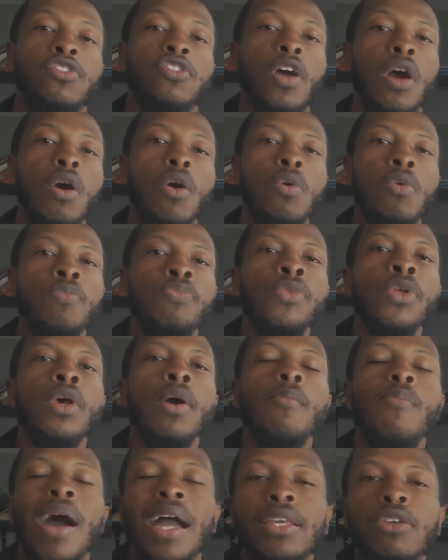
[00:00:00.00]
So,
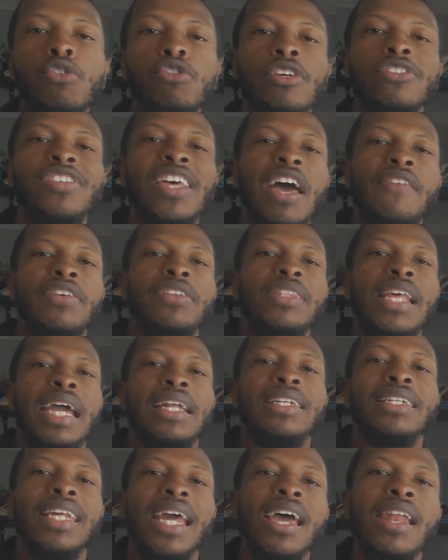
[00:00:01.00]
by you just having
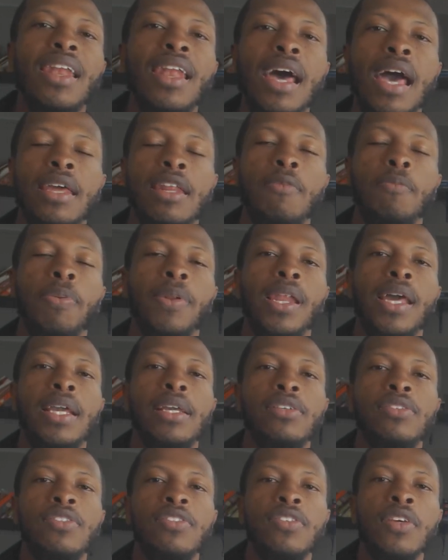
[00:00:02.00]
that deadline in
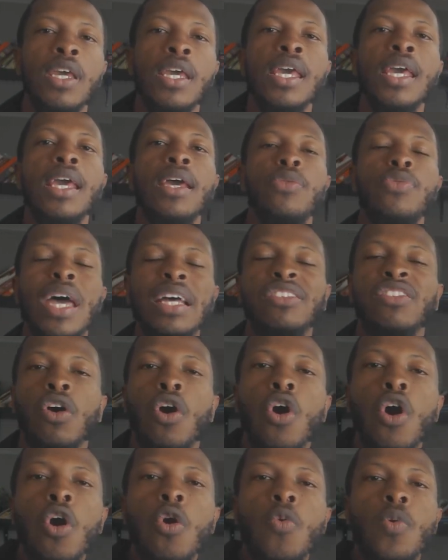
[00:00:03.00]
place, that's
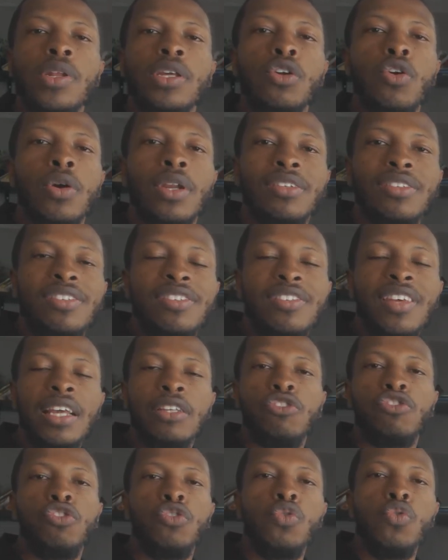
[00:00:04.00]
already going to
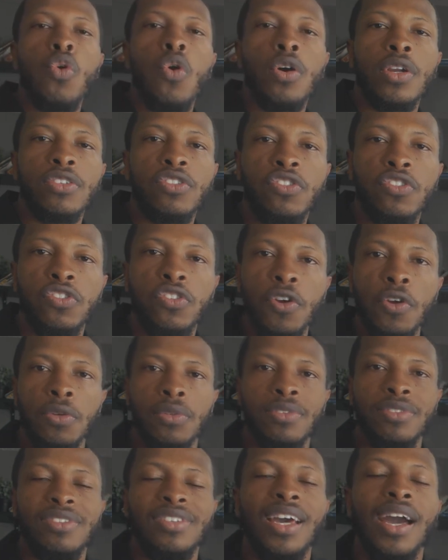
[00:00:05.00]
set you on a
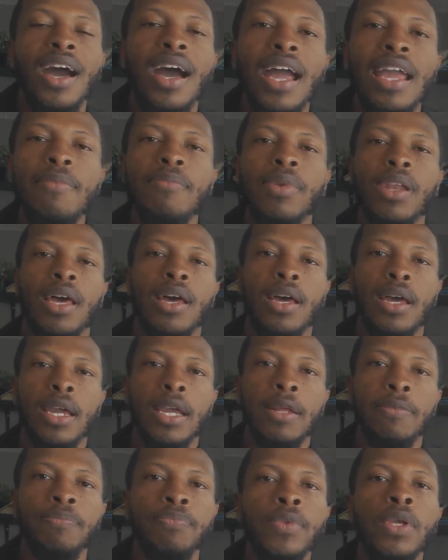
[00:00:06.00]
certain
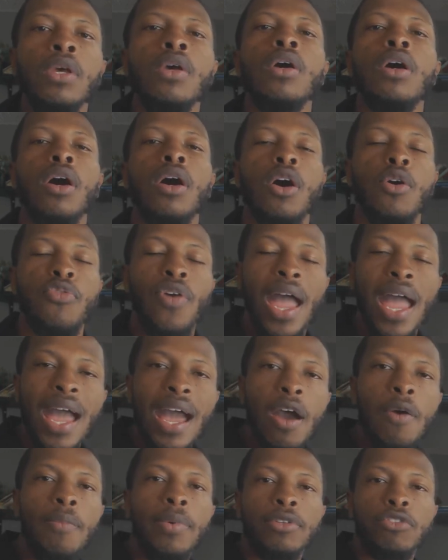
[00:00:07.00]
timeline of
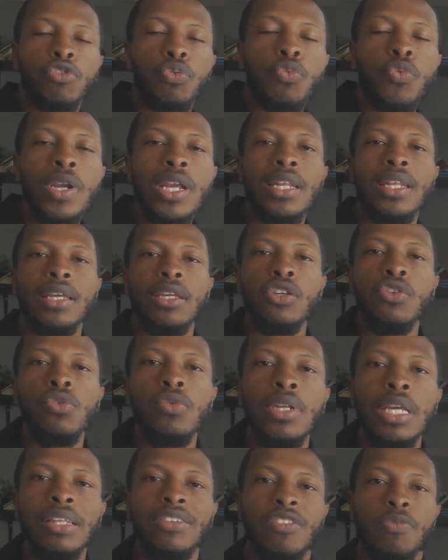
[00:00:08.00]
how much reading
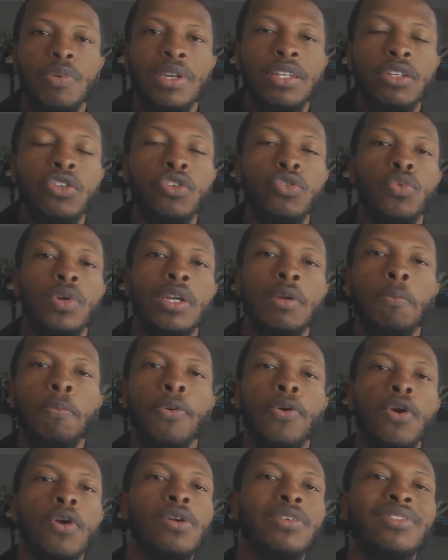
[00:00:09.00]
you need to be doing
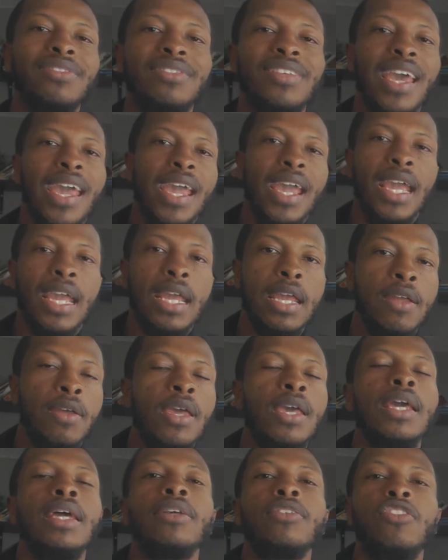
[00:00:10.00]
per day
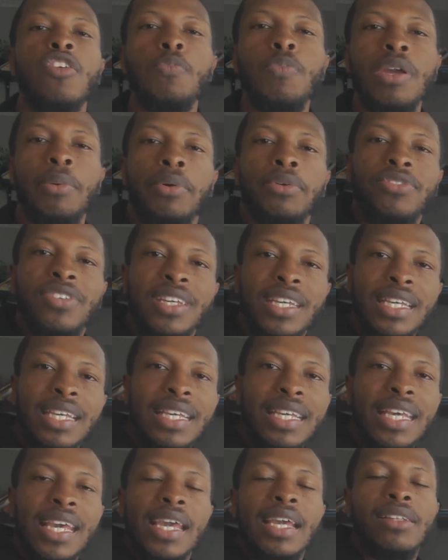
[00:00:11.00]
to be able to
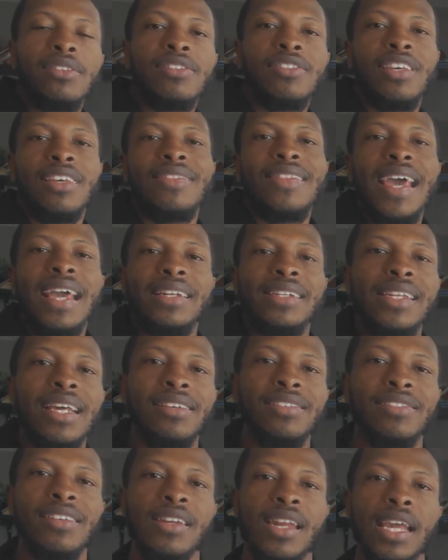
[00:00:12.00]
get to that
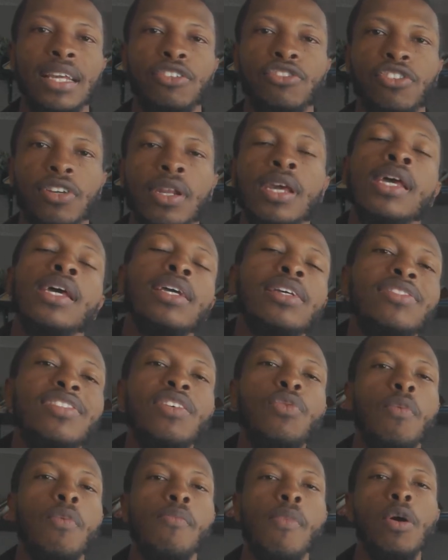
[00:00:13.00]
destination.
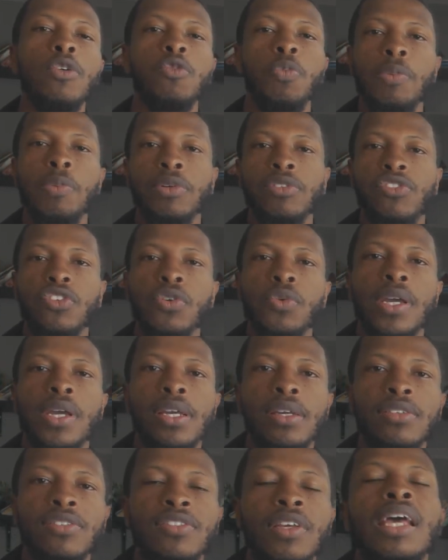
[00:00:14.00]
See, what most people do
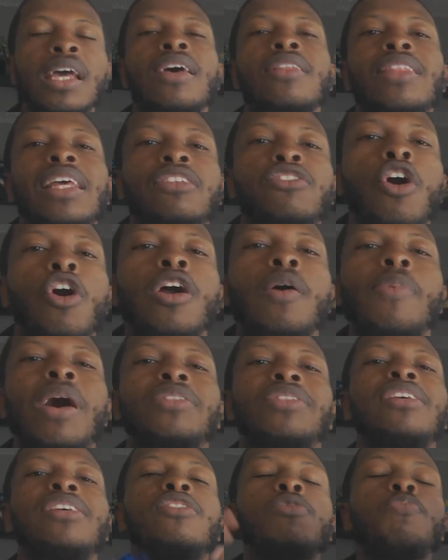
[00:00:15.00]
is they talk
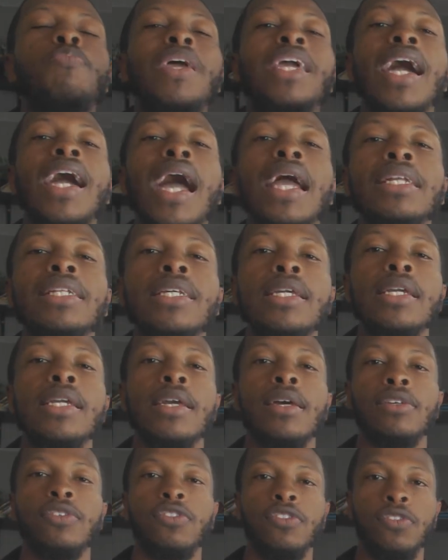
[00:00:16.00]
about these big
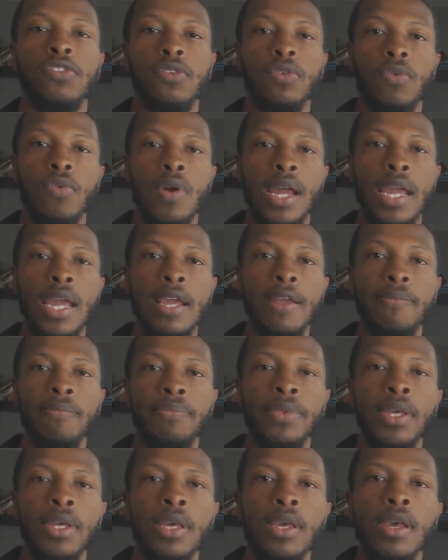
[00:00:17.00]
ideas, right?
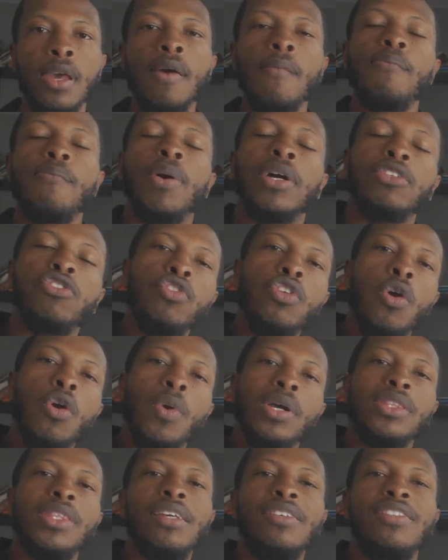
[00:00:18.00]
But you know
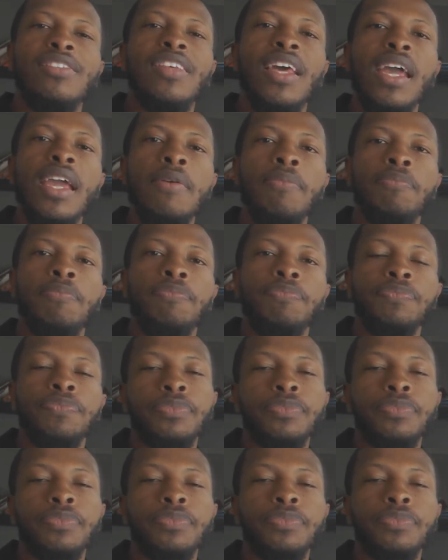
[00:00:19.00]
what they say?